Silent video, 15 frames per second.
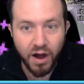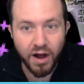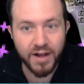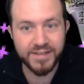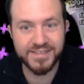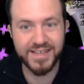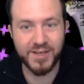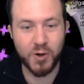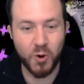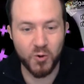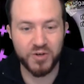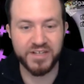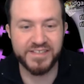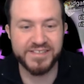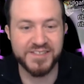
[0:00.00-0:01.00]
It's like
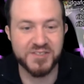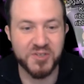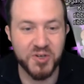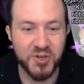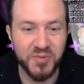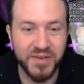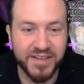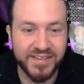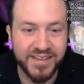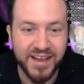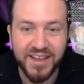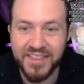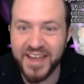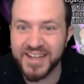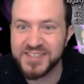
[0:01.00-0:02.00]
already determined?
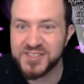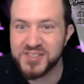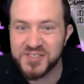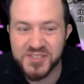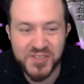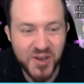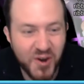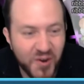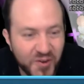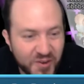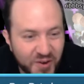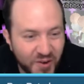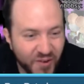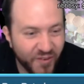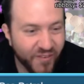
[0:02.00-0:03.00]
That's so
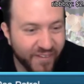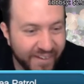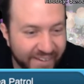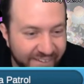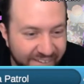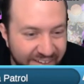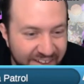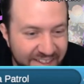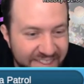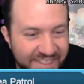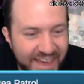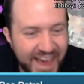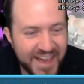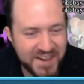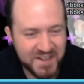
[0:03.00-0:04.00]
cool!
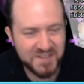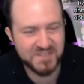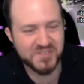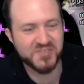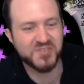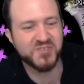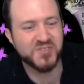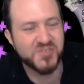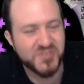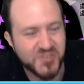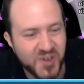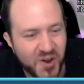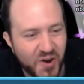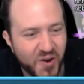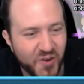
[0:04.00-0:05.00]
That is
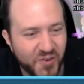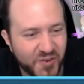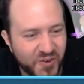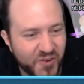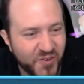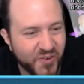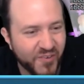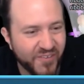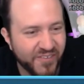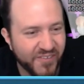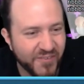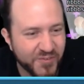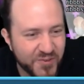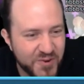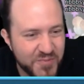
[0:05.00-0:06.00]
so
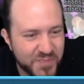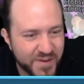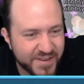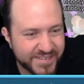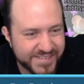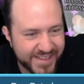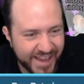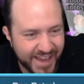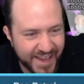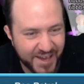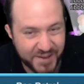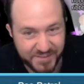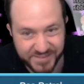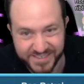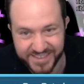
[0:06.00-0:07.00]
cool! Rupert
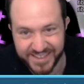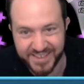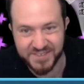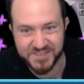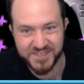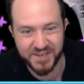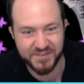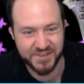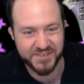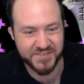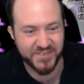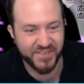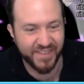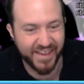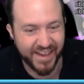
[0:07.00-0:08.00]
Dams, thank you so much
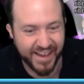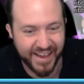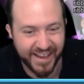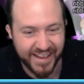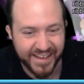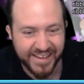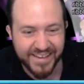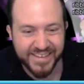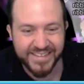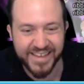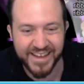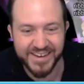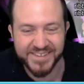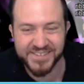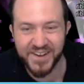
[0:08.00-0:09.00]
for that.
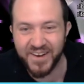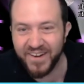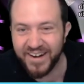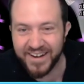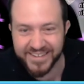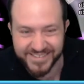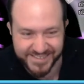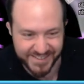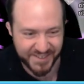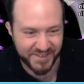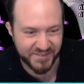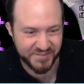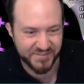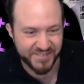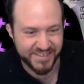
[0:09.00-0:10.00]
That is awesome!